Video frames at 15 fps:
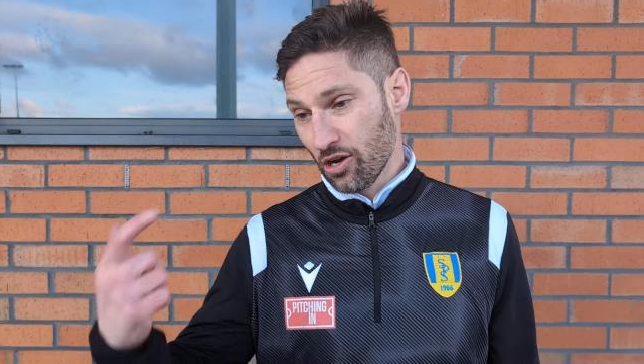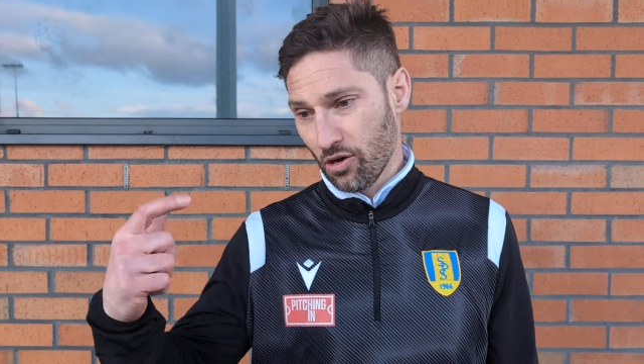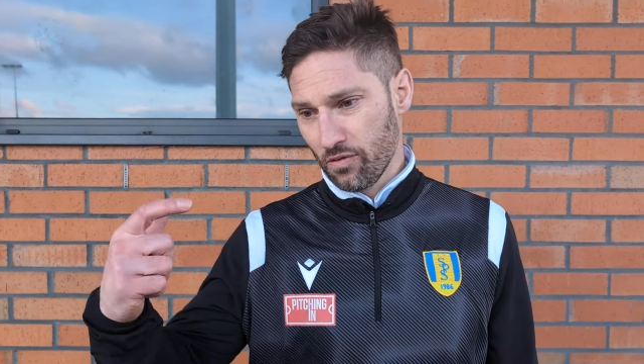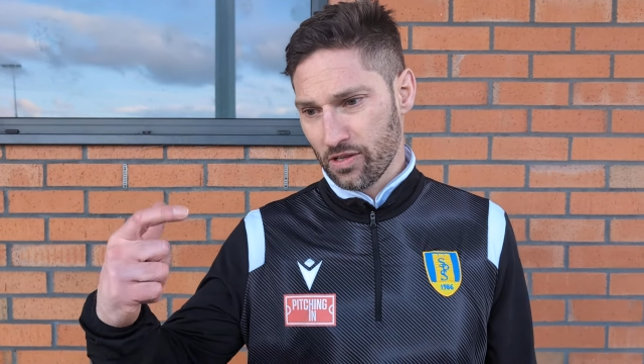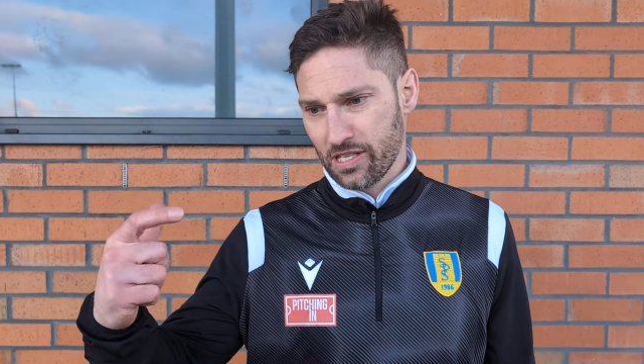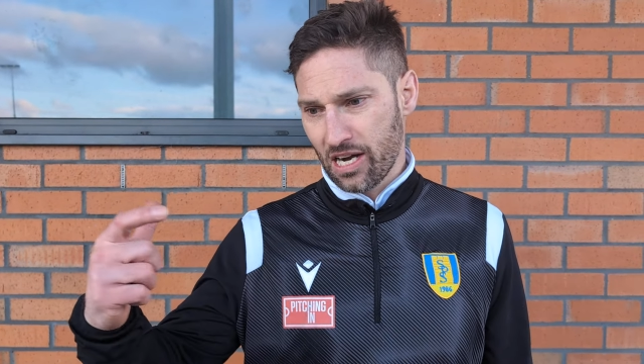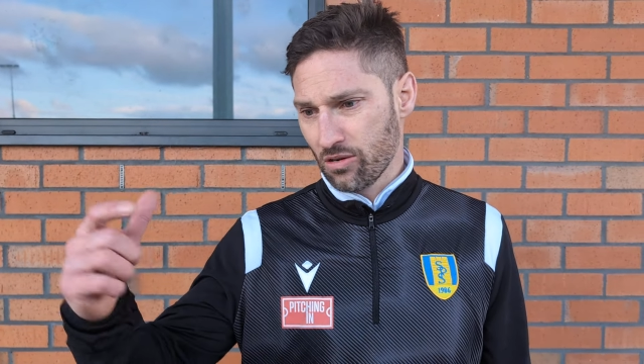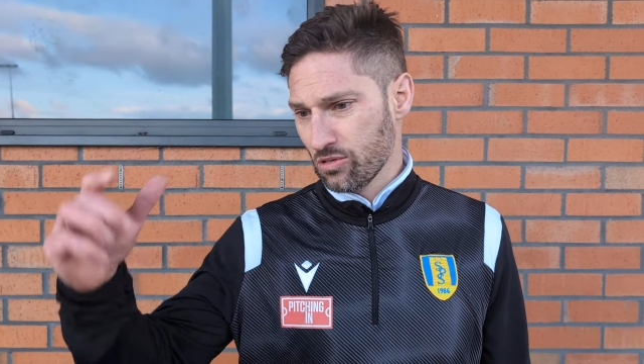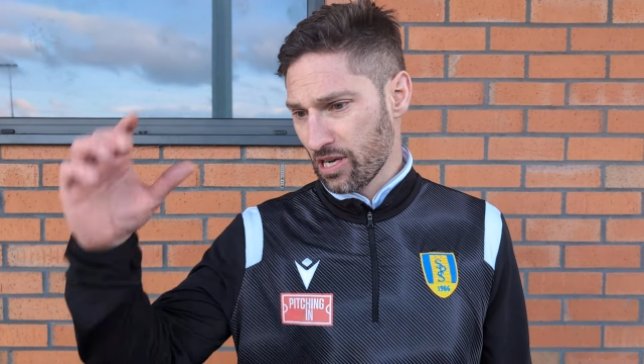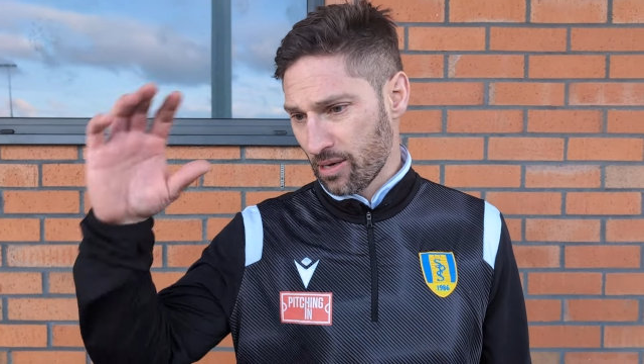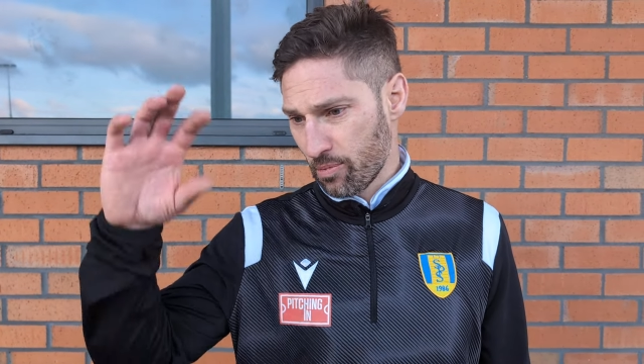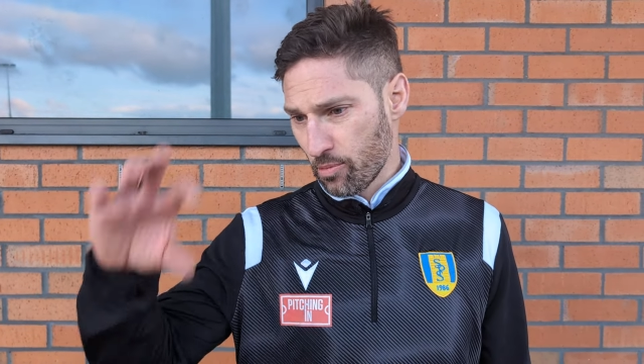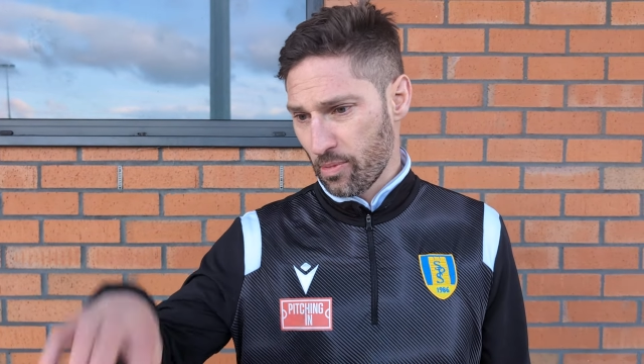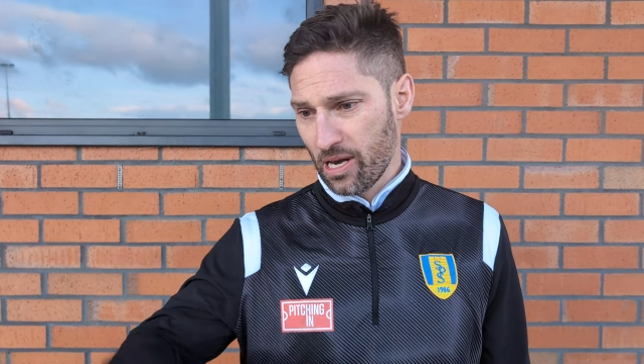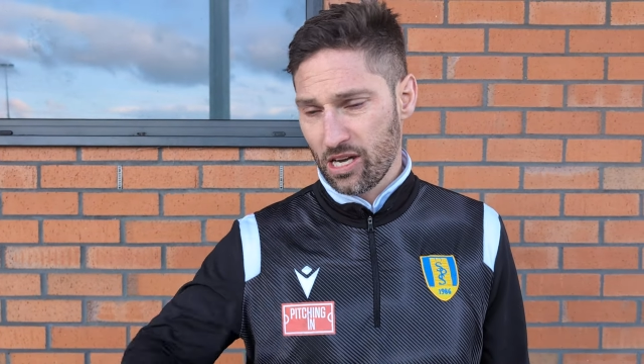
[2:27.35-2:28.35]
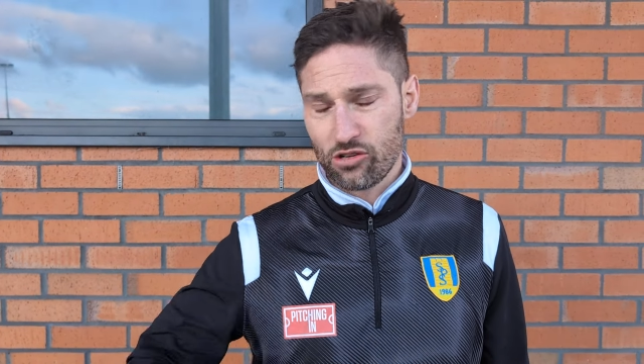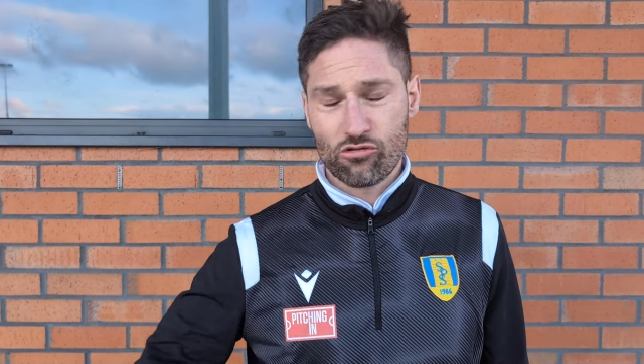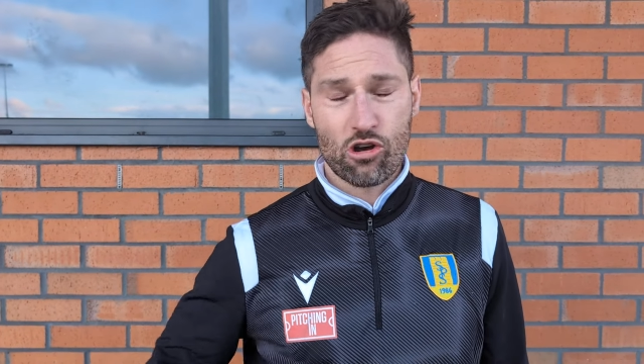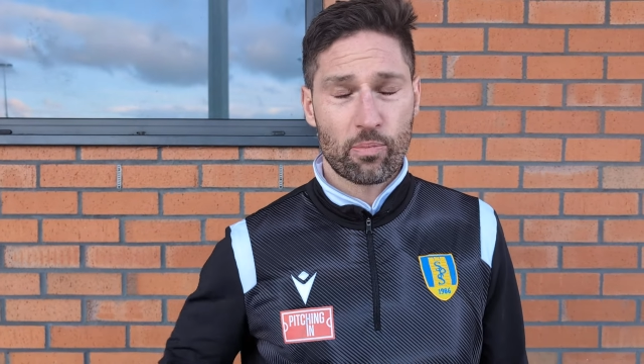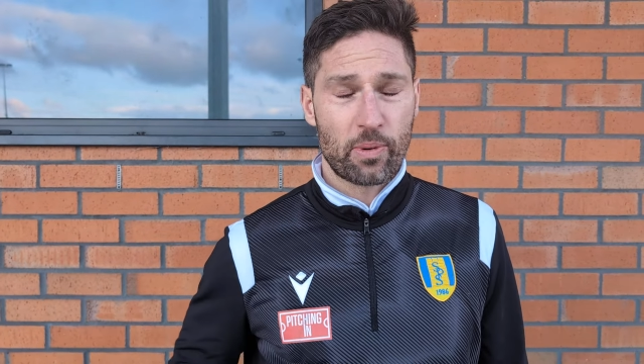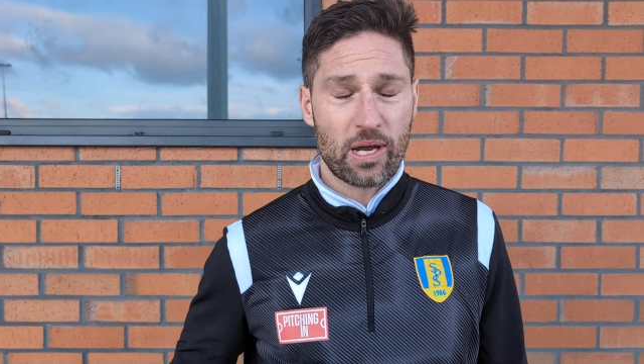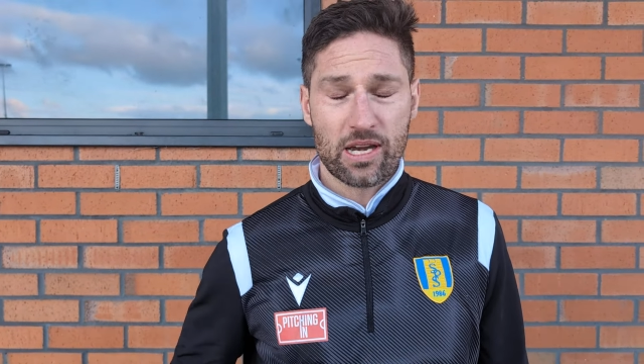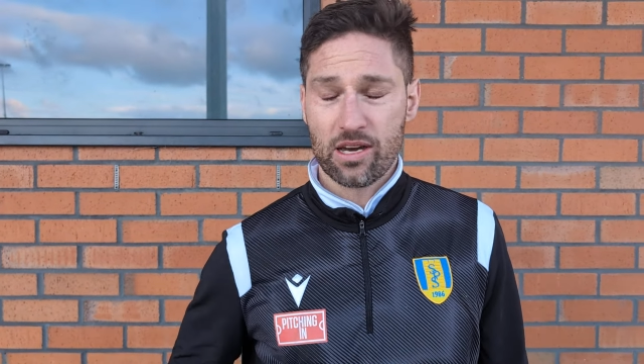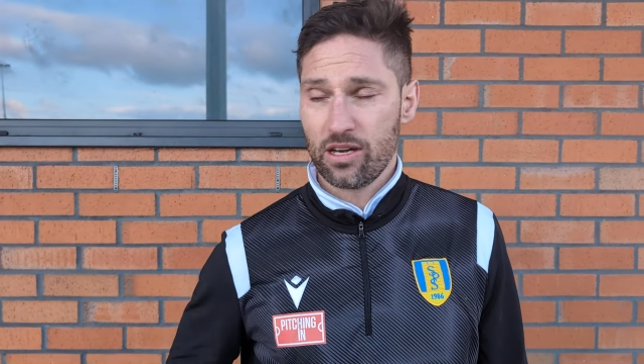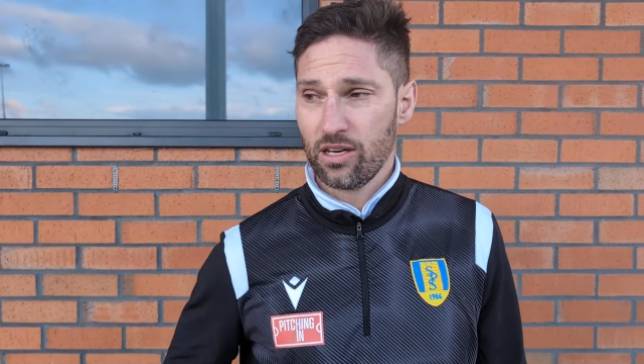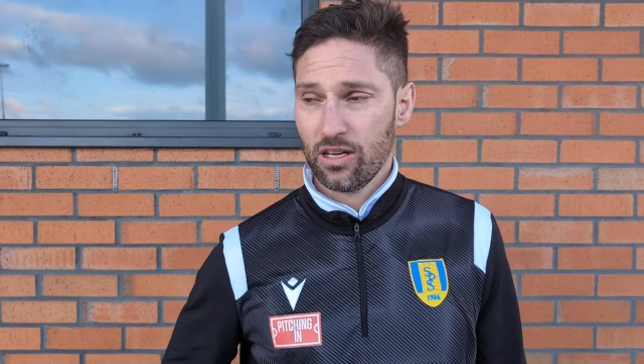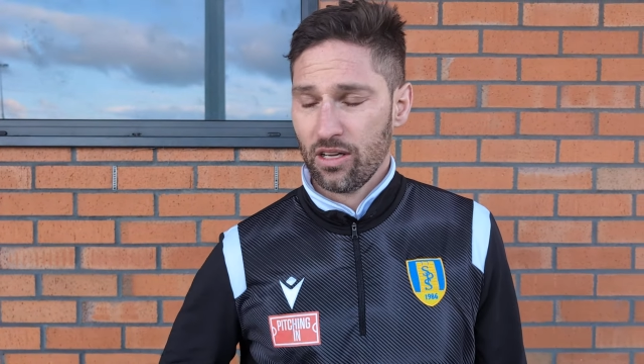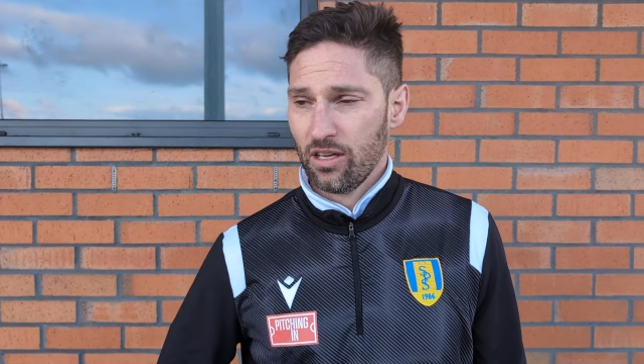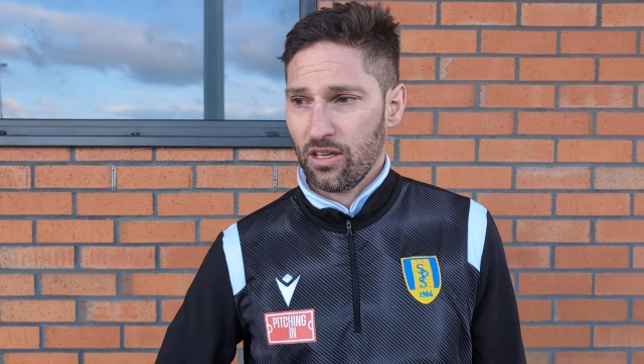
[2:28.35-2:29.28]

it over Townsend but made it drop in, and